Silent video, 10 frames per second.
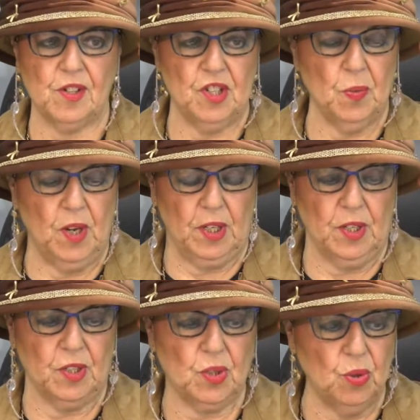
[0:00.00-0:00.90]
She didn't want to go
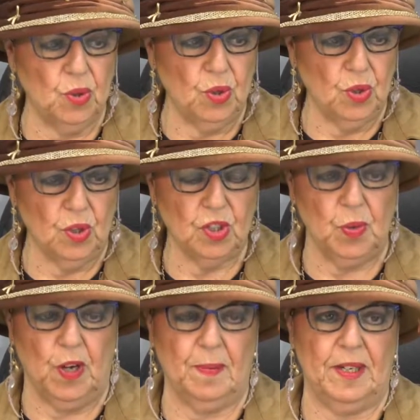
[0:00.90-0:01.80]
to school.
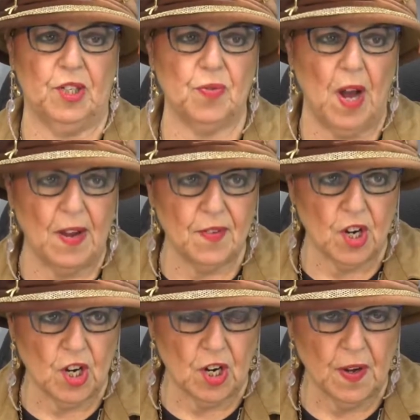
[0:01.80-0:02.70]
She wanted me to drive
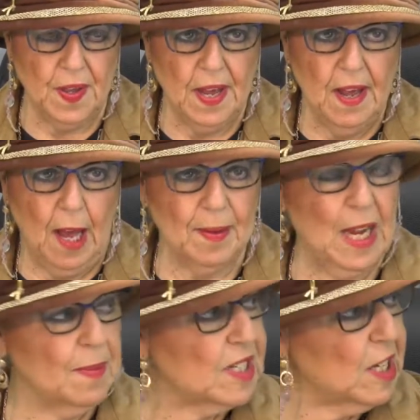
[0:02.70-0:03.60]
her. I
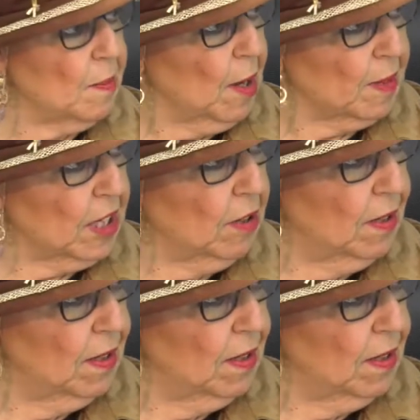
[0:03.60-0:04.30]
became the tea mommy.